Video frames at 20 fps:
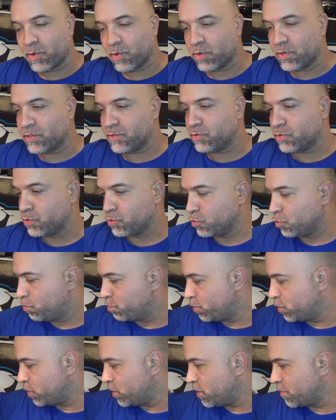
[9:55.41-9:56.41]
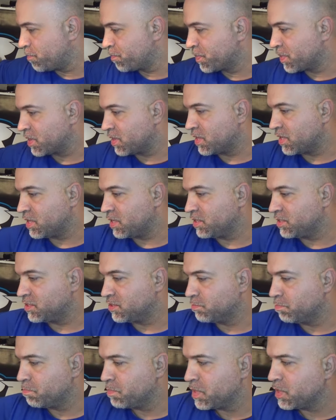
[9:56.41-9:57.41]
going to put these
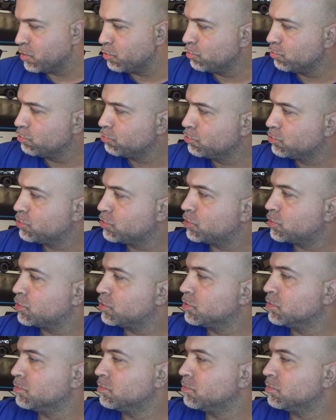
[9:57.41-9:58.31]
Mius